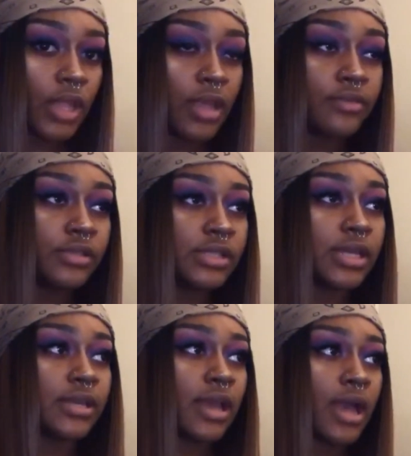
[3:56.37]
Every
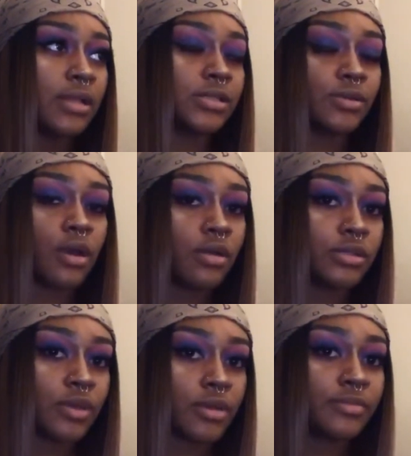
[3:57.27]
day, Alex will always
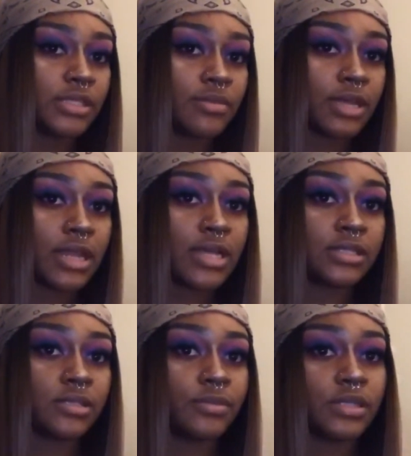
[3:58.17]
walk me to my
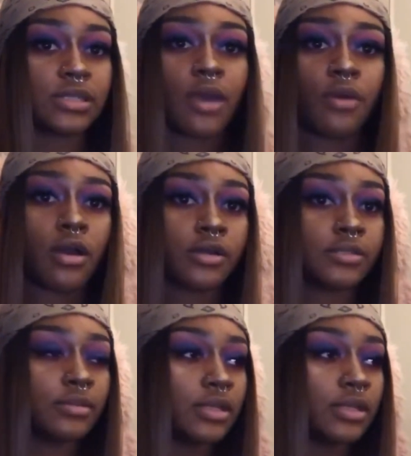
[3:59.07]
classes because I will always be getting